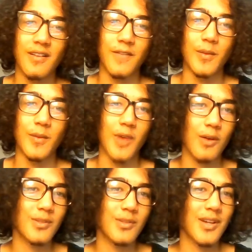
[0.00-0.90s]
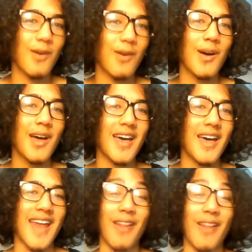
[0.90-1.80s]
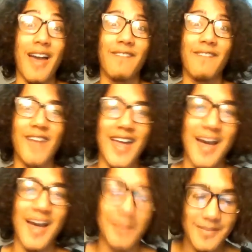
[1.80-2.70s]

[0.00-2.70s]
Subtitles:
Naruto and how that fight happened.